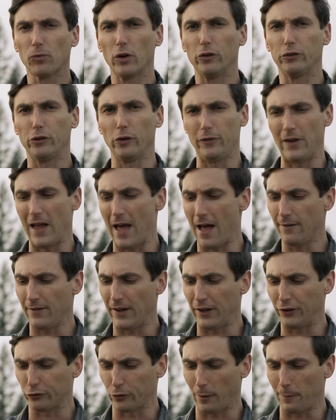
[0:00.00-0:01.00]
So if you have
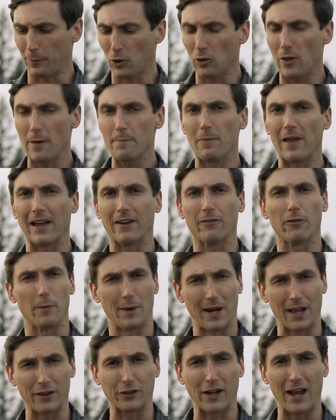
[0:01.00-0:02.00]
a stripper clip, like from
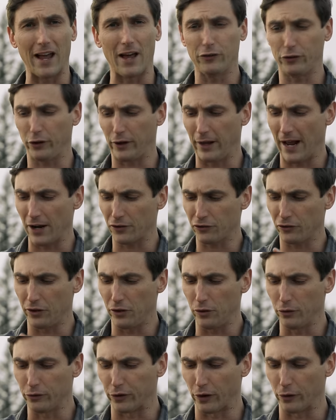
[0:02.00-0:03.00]
an S K S, you can actually
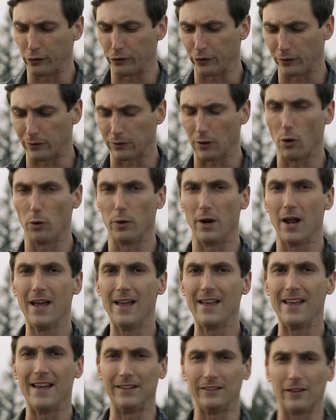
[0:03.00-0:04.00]
use those to load
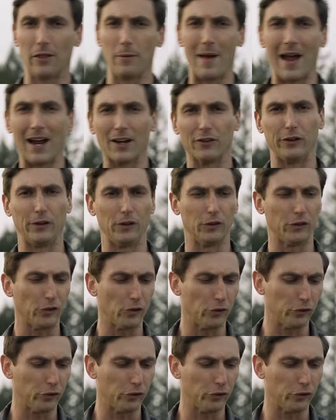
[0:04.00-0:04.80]
into the magazines.